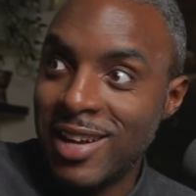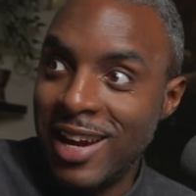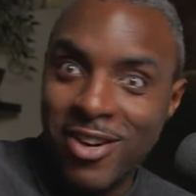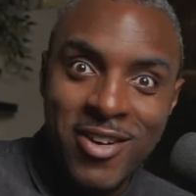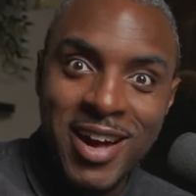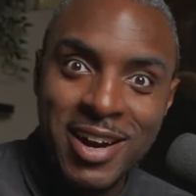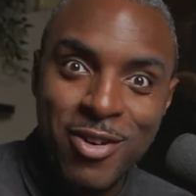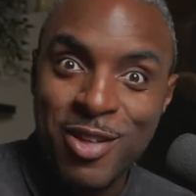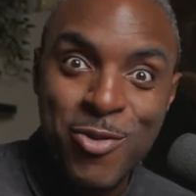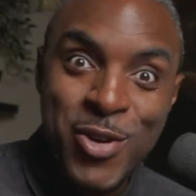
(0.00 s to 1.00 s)
lady around here
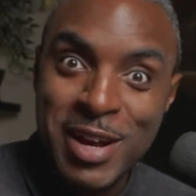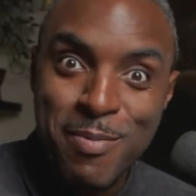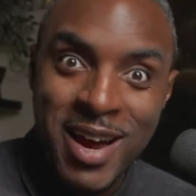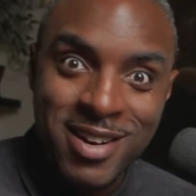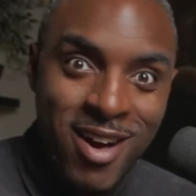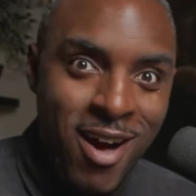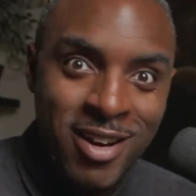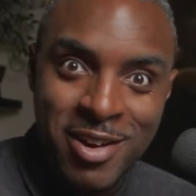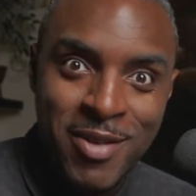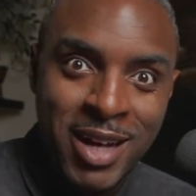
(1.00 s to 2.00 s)
with a really big dog.
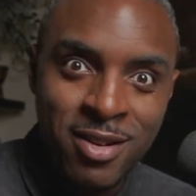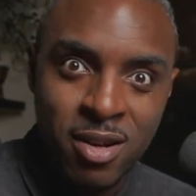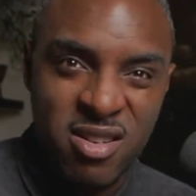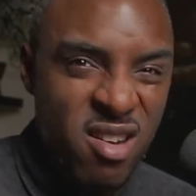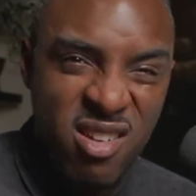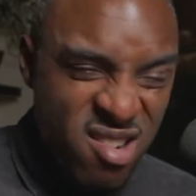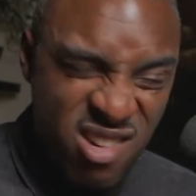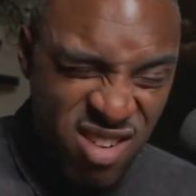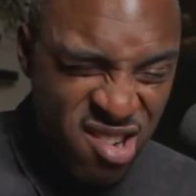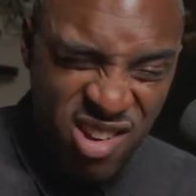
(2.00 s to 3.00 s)
Can you imagine?
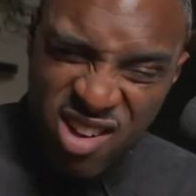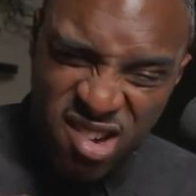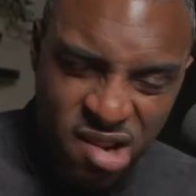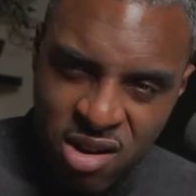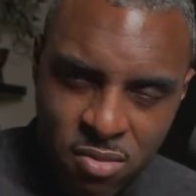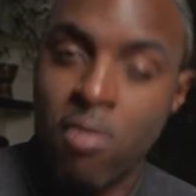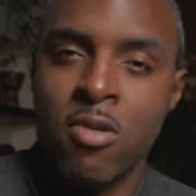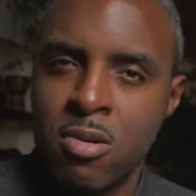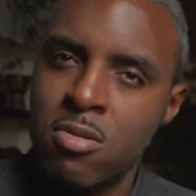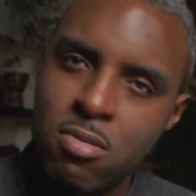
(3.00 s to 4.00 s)

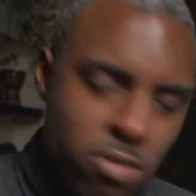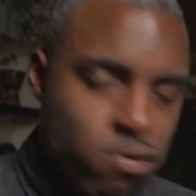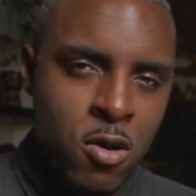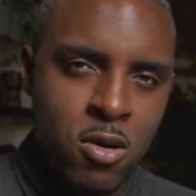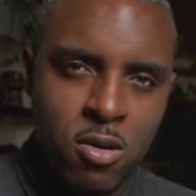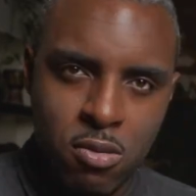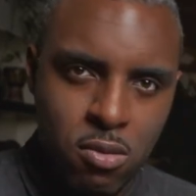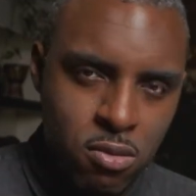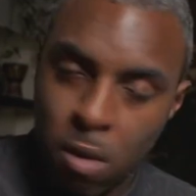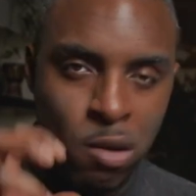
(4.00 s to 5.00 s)
Oh
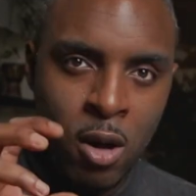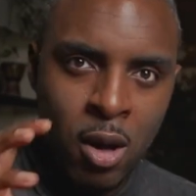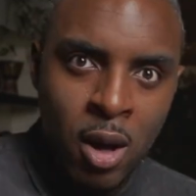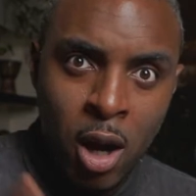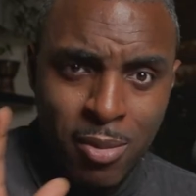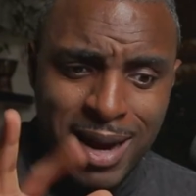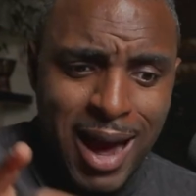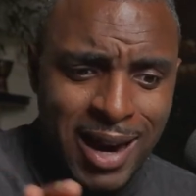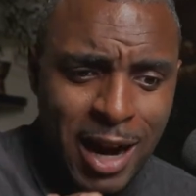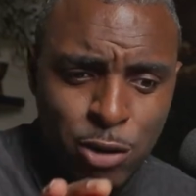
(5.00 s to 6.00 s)
my
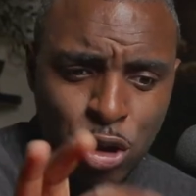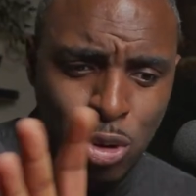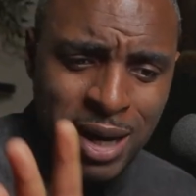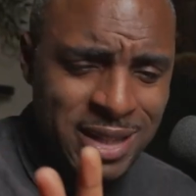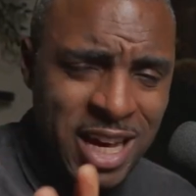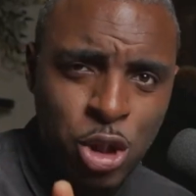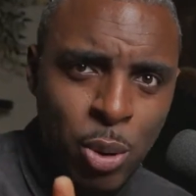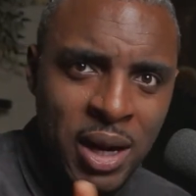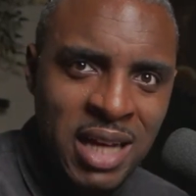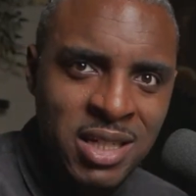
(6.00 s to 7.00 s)
God, I was just trying to teach
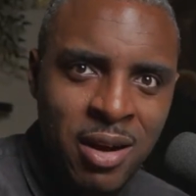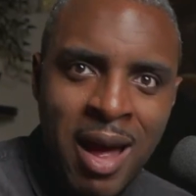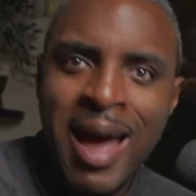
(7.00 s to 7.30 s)
you a lesson.